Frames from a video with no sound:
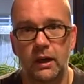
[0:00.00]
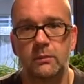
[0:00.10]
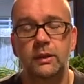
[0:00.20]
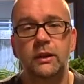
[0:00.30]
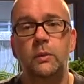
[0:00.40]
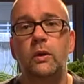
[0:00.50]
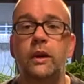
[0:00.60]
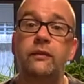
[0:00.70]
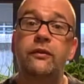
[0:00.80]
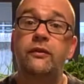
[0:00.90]
but it will
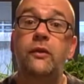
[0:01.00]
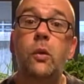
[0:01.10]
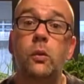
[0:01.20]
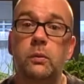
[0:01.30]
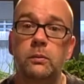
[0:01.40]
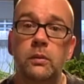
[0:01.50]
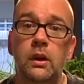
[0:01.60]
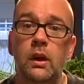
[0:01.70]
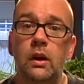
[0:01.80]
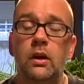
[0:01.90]
inform
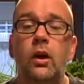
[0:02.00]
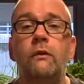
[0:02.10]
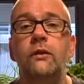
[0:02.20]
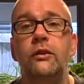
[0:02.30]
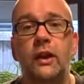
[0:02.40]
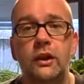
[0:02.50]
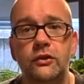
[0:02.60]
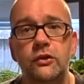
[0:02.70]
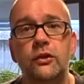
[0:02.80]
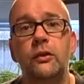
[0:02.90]

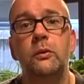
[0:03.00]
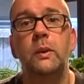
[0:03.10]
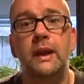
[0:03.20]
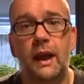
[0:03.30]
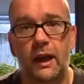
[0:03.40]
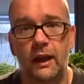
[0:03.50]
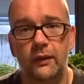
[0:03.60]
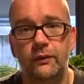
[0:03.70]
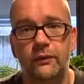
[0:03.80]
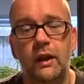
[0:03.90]
conversations that we
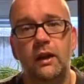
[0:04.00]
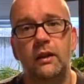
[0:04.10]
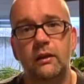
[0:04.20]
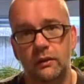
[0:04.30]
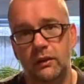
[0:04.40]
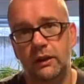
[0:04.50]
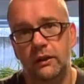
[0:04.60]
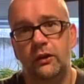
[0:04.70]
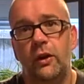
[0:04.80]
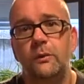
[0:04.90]
have in
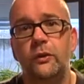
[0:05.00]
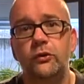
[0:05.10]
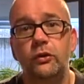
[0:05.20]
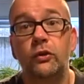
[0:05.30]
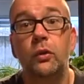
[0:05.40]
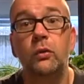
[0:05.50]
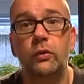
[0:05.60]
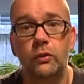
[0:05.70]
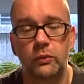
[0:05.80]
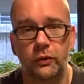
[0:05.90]
terms of
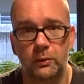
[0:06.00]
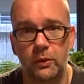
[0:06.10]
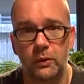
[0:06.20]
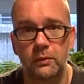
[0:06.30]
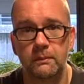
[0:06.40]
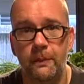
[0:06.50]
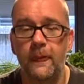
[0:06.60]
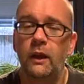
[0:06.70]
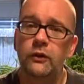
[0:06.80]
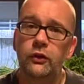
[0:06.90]
tutorial support,
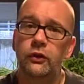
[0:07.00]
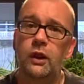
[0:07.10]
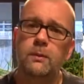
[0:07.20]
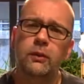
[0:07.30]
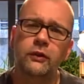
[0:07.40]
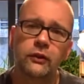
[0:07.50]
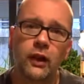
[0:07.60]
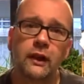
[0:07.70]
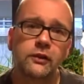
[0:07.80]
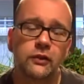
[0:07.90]
just like the
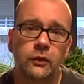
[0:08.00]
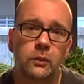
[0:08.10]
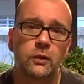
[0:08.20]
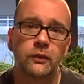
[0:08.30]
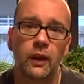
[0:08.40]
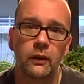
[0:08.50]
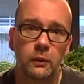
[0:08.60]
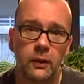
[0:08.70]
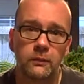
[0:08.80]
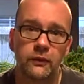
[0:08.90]
presentations we'll have done the
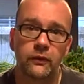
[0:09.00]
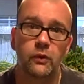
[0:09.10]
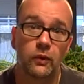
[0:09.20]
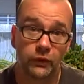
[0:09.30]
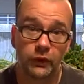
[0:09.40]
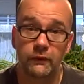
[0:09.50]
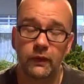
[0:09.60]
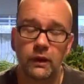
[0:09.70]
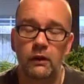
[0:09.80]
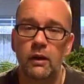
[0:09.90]
week before, see
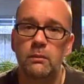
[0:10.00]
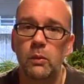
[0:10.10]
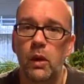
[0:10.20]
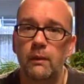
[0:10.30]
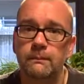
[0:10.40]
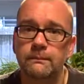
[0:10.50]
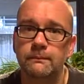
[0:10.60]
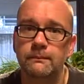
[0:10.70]
video number 1.